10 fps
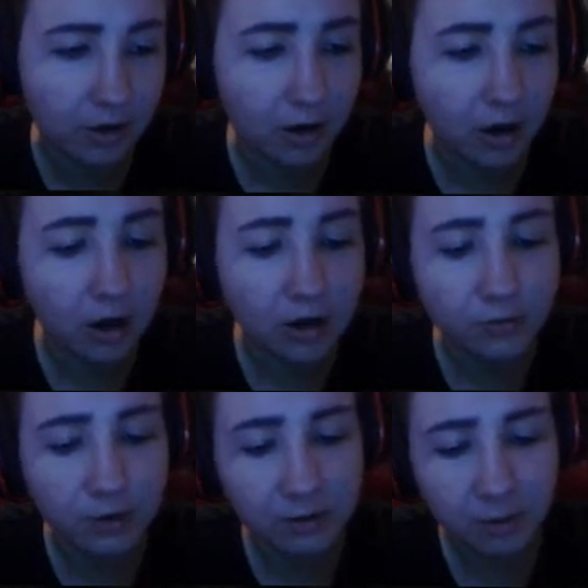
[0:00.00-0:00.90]

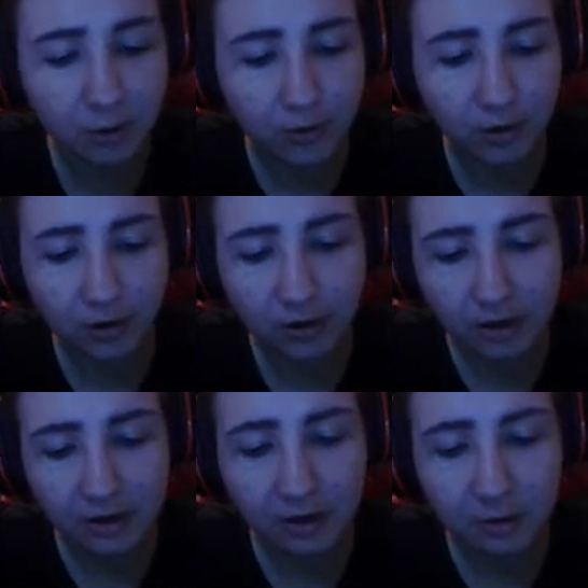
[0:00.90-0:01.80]
hardware mode
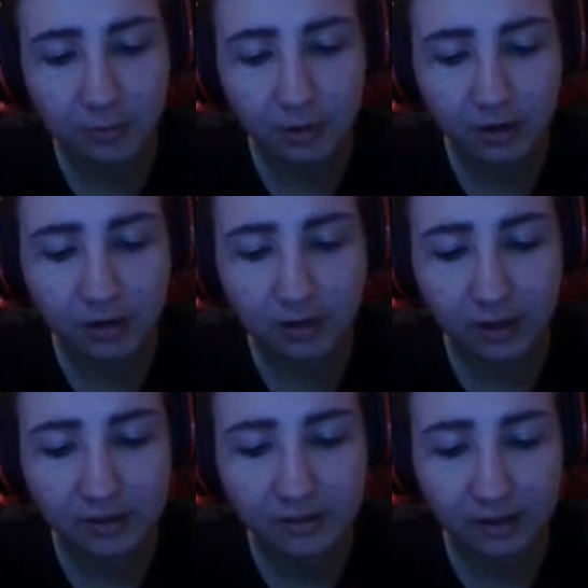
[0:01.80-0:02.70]
on bright
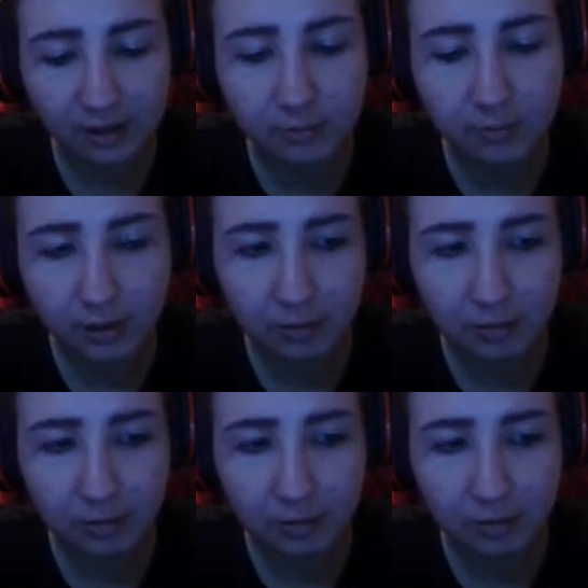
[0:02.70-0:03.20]
lights and bright